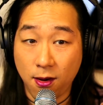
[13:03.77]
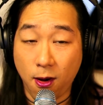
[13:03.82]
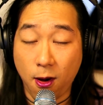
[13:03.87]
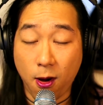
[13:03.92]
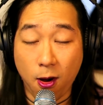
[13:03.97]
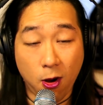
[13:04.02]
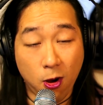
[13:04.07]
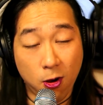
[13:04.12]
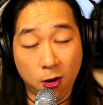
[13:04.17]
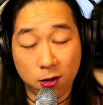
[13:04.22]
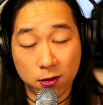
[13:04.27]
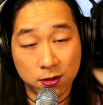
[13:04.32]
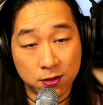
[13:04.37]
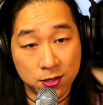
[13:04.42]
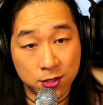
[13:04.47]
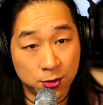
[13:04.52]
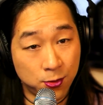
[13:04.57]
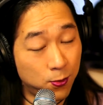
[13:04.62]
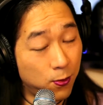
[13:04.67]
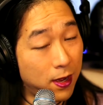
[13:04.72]
all
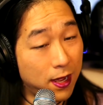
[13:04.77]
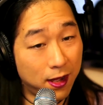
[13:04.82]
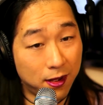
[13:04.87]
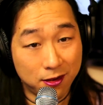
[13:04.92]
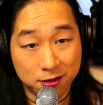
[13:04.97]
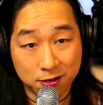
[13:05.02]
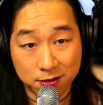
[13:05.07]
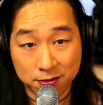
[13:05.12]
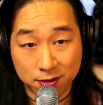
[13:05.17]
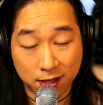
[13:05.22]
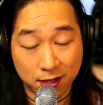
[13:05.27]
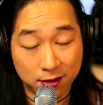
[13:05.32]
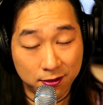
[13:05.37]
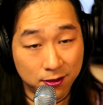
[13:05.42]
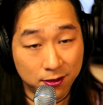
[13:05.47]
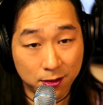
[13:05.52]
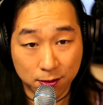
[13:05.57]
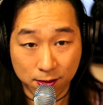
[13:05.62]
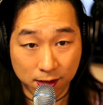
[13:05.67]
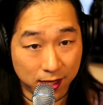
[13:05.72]
12 of
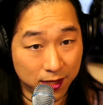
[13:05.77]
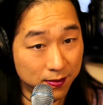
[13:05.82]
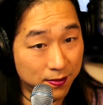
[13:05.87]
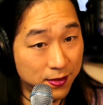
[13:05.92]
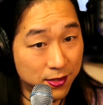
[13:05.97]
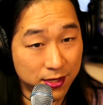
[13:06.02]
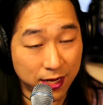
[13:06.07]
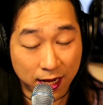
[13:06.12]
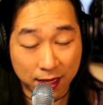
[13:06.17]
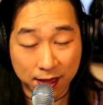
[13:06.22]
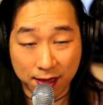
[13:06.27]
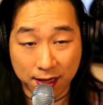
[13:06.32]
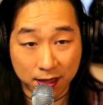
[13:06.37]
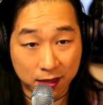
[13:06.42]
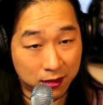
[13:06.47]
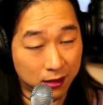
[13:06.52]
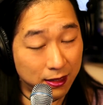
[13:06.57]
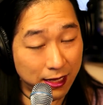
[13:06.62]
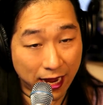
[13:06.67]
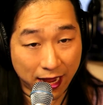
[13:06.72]
the ribs and the
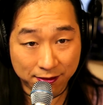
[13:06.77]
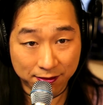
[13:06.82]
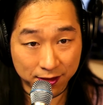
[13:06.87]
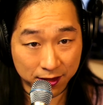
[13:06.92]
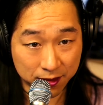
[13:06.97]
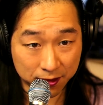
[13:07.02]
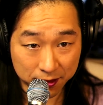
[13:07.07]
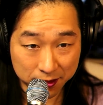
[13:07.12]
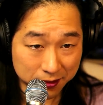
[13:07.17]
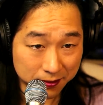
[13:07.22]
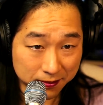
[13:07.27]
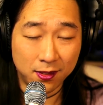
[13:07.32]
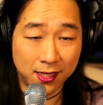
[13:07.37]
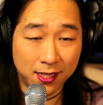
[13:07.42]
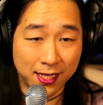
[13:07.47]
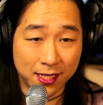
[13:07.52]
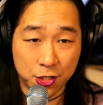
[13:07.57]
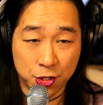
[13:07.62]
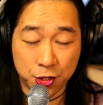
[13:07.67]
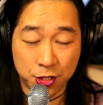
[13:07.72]
clavicle
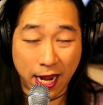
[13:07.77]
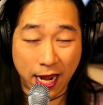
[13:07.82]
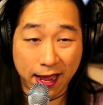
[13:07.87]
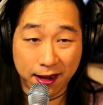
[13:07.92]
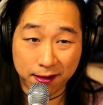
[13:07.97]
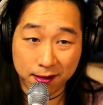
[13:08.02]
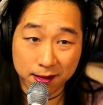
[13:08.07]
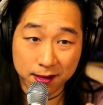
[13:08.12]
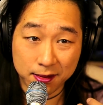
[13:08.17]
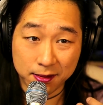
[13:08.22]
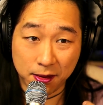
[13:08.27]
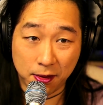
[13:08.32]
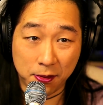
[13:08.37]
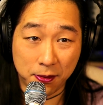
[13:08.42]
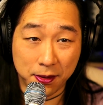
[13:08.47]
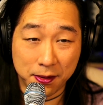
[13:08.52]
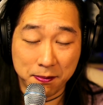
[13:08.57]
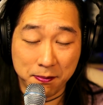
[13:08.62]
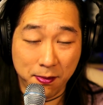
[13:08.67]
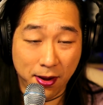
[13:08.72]
that shattered
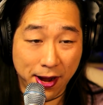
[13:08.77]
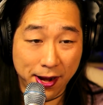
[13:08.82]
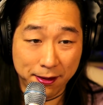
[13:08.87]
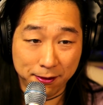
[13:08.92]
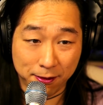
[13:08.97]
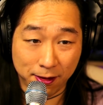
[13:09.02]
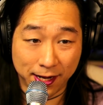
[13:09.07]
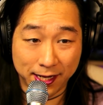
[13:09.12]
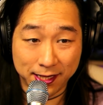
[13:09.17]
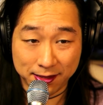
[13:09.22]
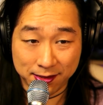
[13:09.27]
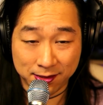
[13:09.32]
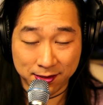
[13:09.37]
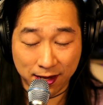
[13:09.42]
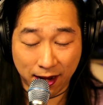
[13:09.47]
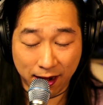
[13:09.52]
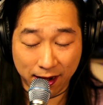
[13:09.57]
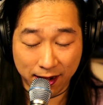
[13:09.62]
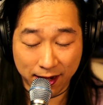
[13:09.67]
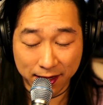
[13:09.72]
on my right
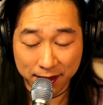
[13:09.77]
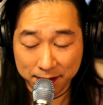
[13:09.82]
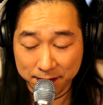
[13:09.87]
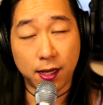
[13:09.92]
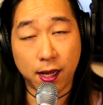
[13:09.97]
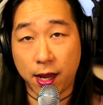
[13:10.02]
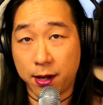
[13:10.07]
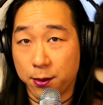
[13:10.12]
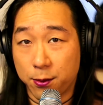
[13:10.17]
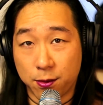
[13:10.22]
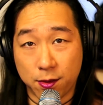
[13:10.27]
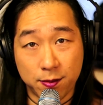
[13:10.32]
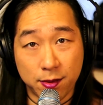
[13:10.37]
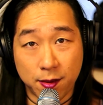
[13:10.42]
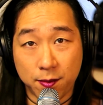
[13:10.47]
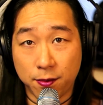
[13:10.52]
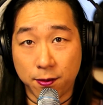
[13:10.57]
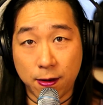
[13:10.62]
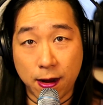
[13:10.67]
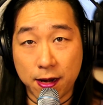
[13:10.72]
side. I don't
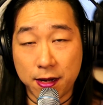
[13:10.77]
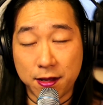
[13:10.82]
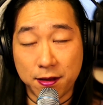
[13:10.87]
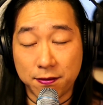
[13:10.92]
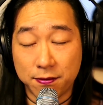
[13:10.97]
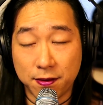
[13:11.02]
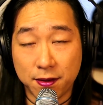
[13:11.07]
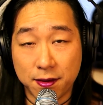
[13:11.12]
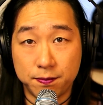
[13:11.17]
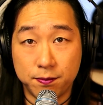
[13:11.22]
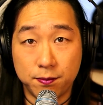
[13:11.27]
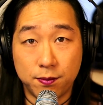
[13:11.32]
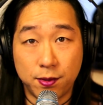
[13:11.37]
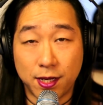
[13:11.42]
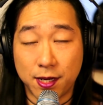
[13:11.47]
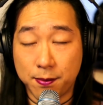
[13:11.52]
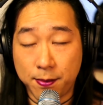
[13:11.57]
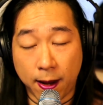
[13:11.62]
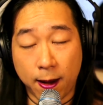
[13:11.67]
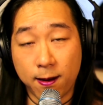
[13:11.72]
remember any of it,
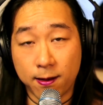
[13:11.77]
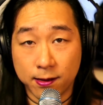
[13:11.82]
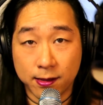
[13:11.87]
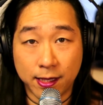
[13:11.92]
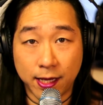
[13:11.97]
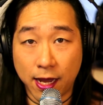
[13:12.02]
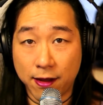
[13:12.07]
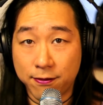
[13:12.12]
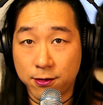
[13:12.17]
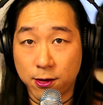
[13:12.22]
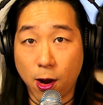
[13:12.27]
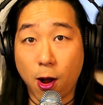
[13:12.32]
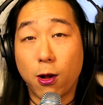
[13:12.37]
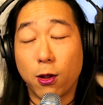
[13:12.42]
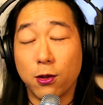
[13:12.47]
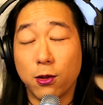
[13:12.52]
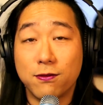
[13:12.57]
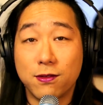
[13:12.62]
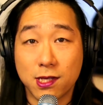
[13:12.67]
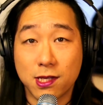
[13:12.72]
but apparently after
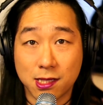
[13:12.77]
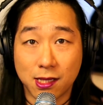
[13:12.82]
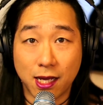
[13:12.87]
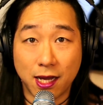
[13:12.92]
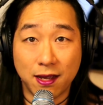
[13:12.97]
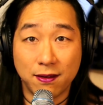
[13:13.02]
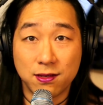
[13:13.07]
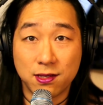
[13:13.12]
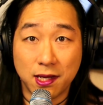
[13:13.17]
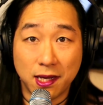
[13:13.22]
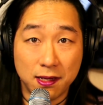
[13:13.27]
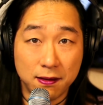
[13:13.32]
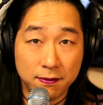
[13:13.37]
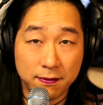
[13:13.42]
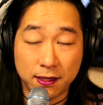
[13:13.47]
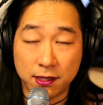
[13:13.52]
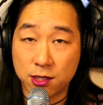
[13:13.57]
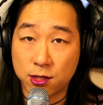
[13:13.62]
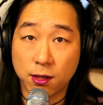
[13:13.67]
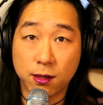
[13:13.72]
all of this
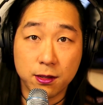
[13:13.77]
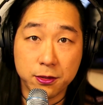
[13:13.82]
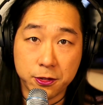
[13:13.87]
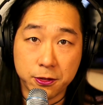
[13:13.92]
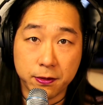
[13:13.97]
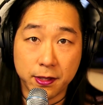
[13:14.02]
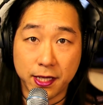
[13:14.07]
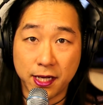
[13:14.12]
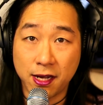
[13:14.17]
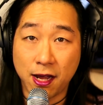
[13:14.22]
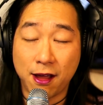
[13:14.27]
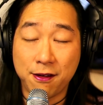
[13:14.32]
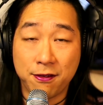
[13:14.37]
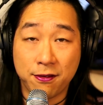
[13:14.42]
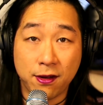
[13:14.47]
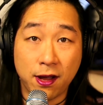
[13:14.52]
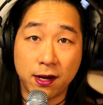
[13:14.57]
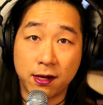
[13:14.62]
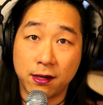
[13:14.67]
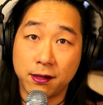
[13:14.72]
life-saving surgery, I
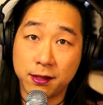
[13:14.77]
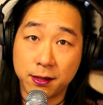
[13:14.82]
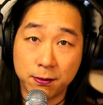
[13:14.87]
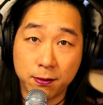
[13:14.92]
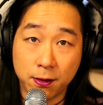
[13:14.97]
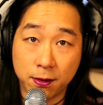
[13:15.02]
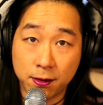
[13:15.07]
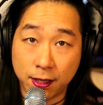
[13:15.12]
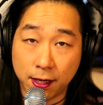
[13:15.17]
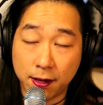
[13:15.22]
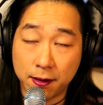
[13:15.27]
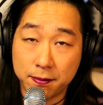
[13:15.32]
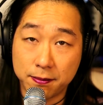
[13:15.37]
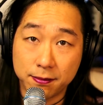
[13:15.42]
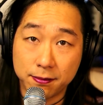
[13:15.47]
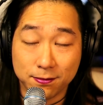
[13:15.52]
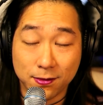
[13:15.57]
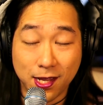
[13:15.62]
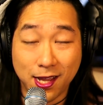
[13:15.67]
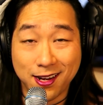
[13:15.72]
finally woke up.
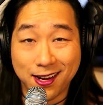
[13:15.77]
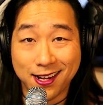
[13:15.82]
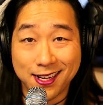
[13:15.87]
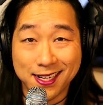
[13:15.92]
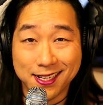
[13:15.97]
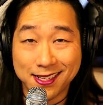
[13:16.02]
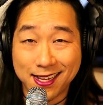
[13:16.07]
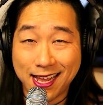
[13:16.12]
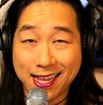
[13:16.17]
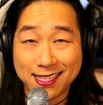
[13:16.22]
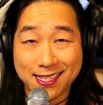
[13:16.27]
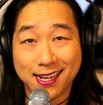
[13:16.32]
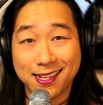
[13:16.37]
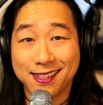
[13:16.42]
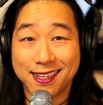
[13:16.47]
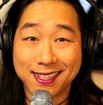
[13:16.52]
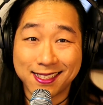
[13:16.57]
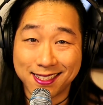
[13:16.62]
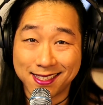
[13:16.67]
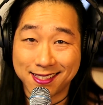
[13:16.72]
And as I
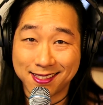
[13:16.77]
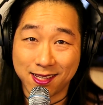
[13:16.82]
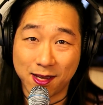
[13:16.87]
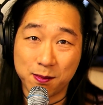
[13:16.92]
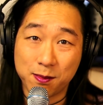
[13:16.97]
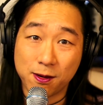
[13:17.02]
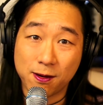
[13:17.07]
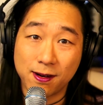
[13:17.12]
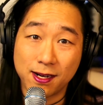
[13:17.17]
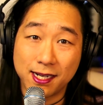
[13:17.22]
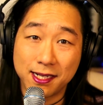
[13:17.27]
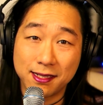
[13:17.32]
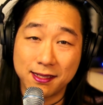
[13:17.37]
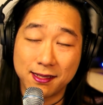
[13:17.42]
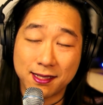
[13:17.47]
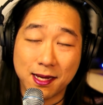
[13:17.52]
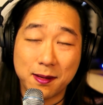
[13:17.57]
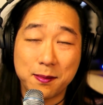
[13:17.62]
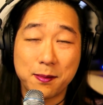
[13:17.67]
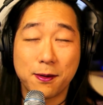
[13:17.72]
like to
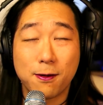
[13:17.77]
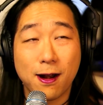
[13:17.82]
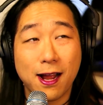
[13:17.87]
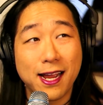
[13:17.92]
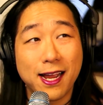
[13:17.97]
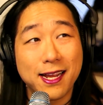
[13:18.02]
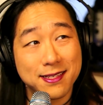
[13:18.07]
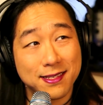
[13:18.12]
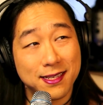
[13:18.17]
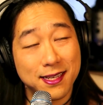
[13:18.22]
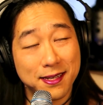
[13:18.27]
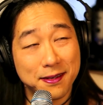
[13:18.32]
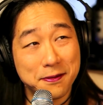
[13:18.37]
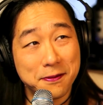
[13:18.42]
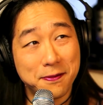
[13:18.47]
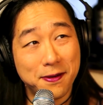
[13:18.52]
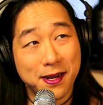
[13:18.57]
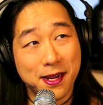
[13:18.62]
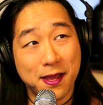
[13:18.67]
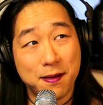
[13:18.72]
summarize it
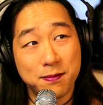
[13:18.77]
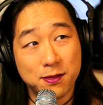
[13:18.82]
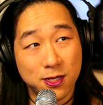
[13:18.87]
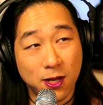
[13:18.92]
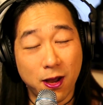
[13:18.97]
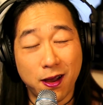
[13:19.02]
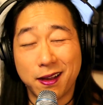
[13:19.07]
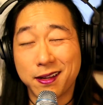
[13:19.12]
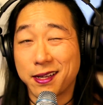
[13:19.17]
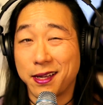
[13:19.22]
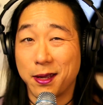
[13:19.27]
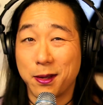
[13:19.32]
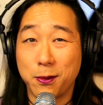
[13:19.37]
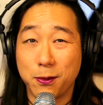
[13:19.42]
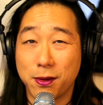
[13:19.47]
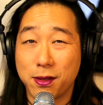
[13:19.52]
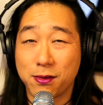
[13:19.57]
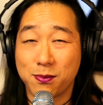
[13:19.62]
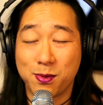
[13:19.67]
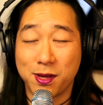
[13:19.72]
when I'm talking
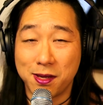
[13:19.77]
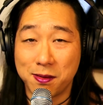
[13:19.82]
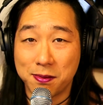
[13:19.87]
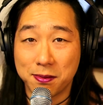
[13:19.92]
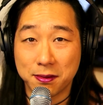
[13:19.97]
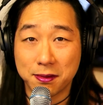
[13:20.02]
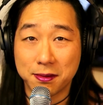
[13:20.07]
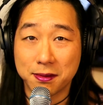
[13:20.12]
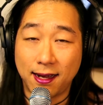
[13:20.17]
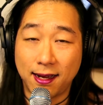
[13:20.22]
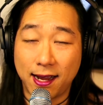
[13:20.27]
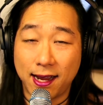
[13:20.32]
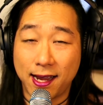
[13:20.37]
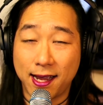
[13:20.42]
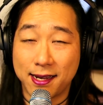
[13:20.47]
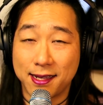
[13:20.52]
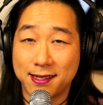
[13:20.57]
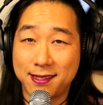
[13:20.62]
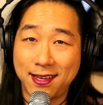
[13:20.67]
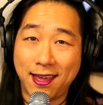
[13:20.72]
with people,
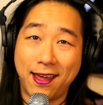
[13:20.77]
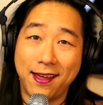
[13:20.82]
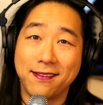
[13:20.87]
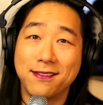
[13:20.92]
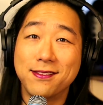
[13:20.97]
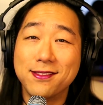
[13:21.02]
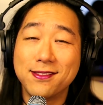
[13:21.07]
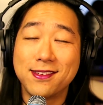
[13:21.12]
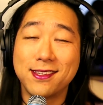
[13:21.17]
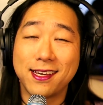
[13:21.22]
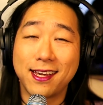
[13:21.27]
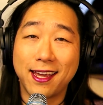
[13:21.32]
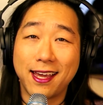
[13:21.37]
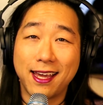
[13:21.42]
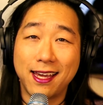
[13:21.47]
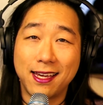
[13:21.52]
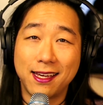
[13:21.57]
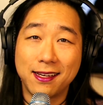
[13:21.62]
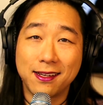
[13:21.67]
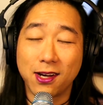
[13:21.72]
I had a
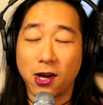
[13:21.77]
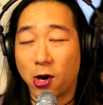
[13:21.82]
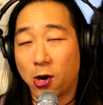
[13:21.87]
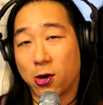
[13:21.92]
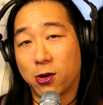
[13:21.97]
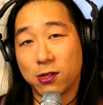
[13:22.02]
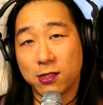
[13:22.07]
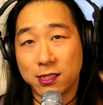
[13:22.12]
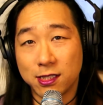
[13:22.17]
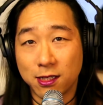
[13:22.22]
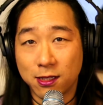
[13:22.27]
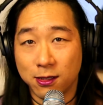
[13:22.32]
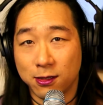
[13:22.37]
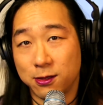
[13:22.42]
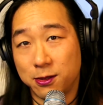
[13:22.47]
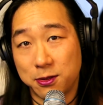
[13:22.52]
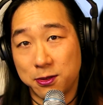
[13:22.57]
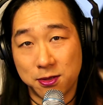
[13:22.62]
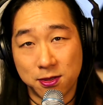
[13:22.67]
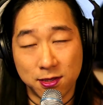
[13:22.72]
10-day
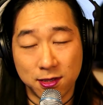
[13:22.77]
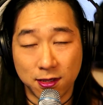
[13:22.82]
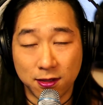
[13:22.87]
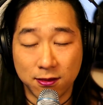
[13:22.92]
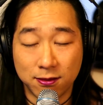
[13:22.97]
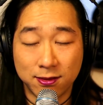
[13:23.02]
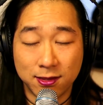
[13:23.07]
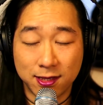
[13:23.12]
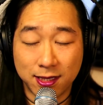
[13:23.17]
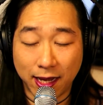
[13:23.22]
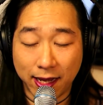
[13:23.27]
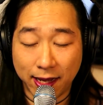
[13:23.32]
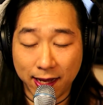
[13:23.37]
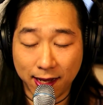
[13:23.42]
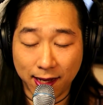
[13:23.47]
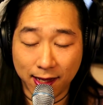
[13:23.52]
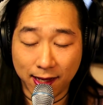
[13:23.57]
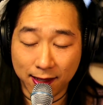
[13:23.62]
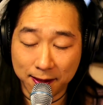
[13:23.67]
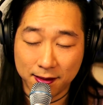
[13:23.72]
all-inclusive
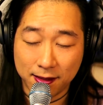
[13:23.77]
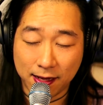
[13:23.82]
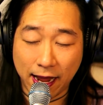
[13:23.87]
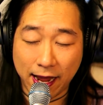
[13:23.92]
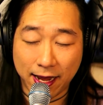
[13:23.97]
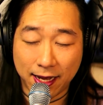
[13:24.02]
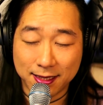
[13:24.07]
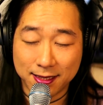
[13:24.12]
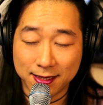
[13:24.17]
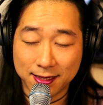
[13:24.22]
stay at